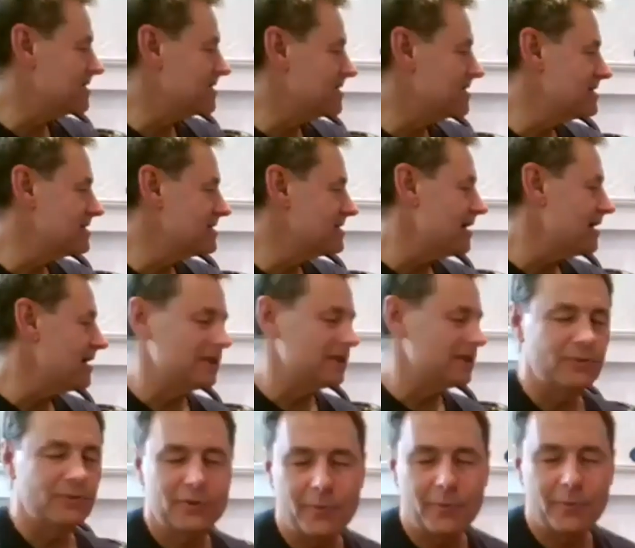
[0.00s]
not really the way
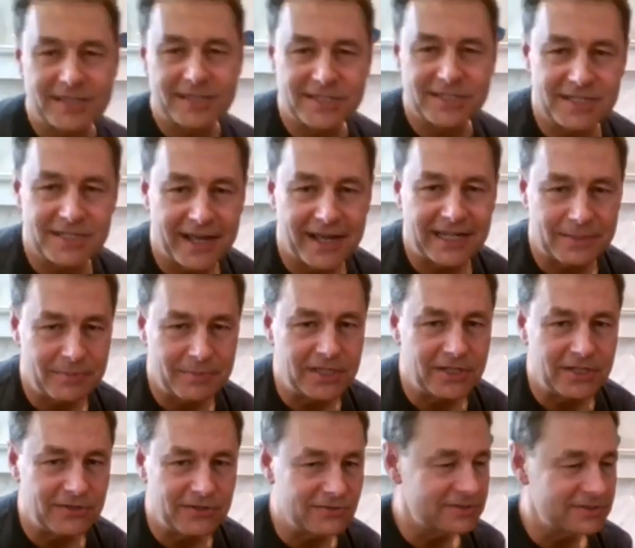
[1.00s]
it's designed to be
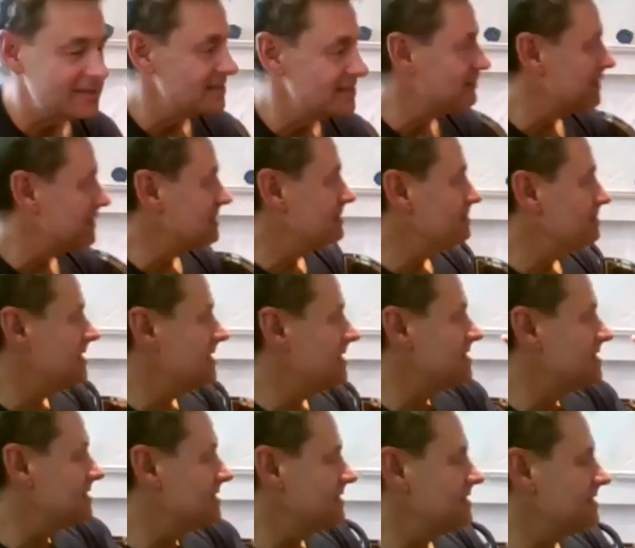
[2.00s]
used. It's meant to be
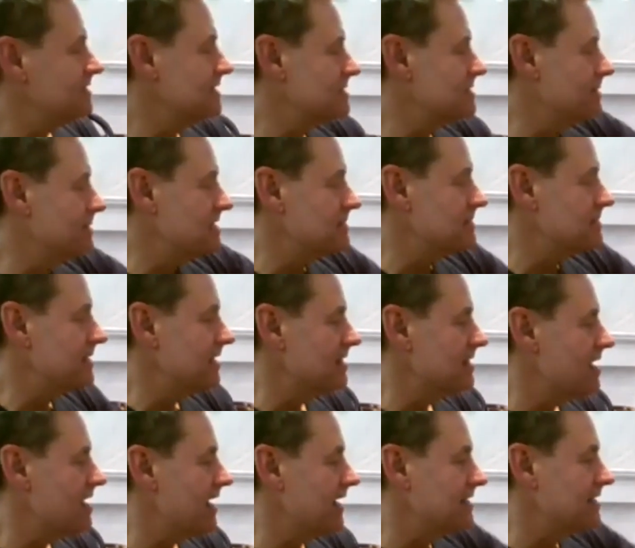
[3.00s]
it's meant to be
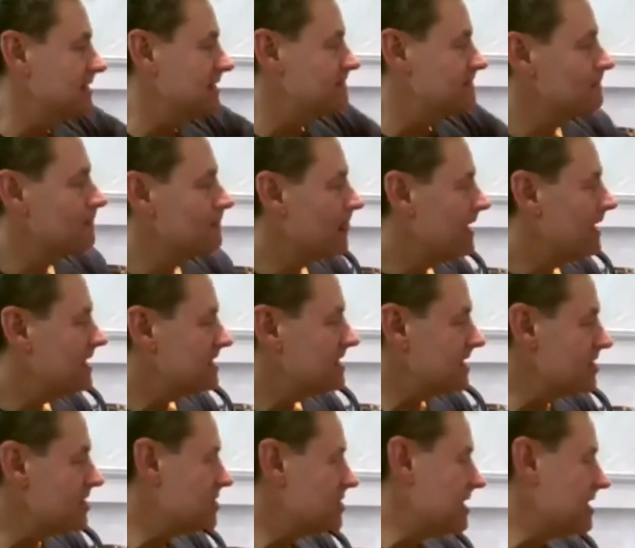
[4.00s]
aligned.
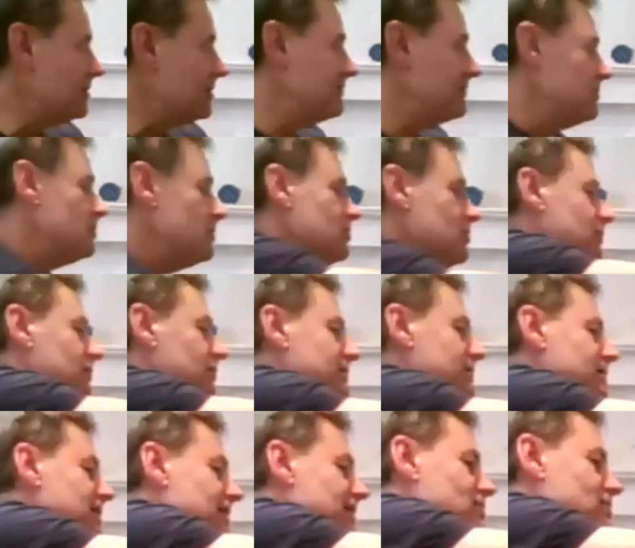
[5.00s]
Essentially, if you
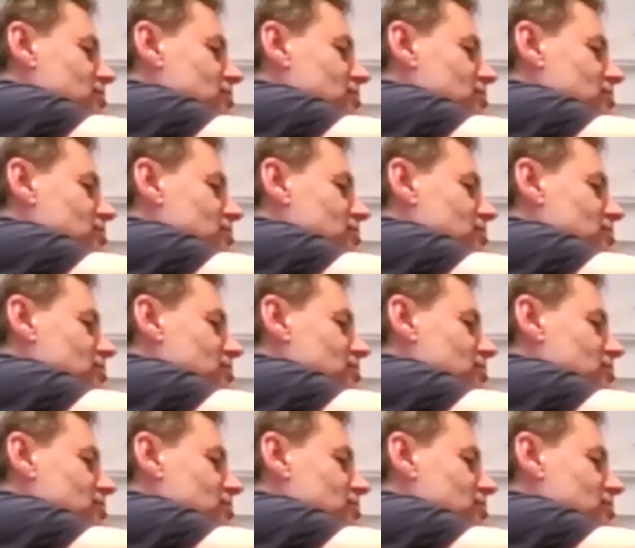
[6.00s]
if you